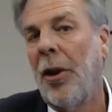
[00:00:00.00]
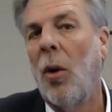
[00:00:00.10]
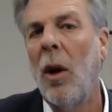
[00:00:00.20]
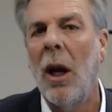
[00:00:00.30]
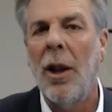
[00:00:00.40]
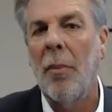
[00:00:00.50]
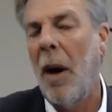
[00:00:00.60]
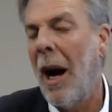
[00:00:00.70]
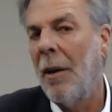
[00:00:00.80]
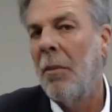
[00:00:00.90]
So the
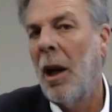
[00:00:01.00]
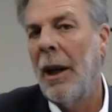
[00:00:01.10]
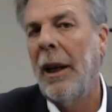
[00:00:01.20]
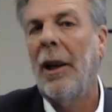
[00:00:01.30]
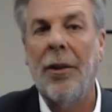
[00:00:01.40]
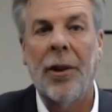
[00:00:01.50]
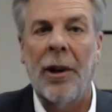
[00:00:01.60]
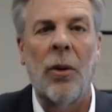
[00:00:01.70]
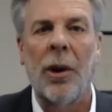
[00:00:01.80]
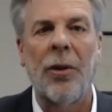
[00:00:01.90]
bottom line is
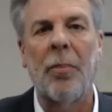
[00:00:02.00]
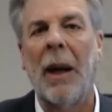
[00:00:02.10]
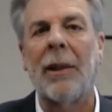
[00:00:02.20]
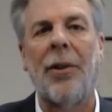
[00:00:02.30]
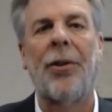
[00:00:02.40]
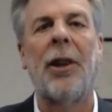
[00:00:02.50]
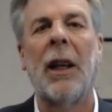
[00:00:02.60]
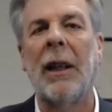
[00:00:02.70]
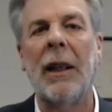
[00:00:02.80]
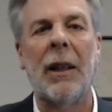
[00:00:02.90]
I don't expect to
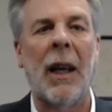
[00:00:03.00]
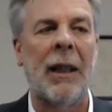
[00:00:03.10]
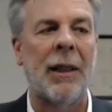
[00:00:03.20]
see any